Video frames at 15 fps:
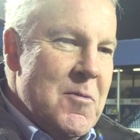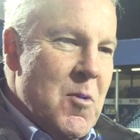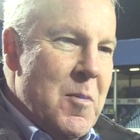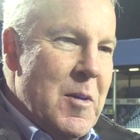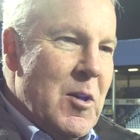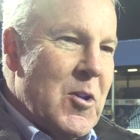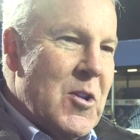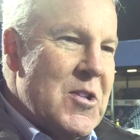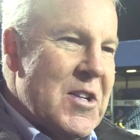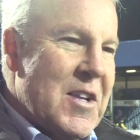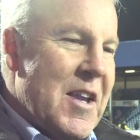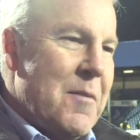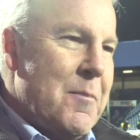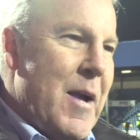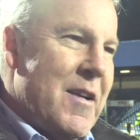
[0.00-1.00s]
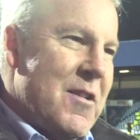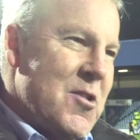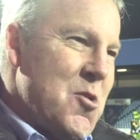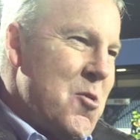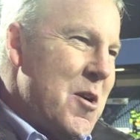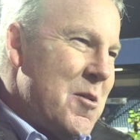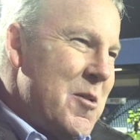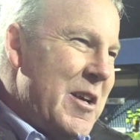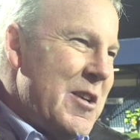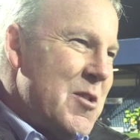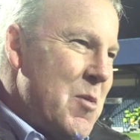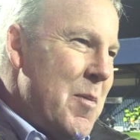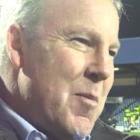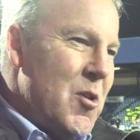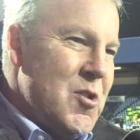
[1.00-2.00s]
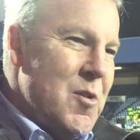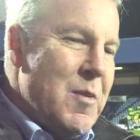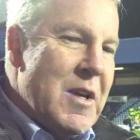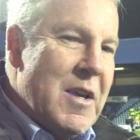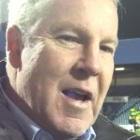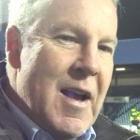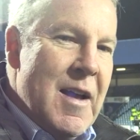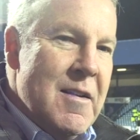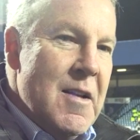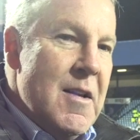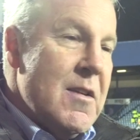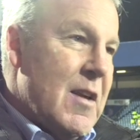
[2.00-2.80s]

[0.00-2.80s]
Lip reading: we'll be looking to kick back as quickly as we possibly can,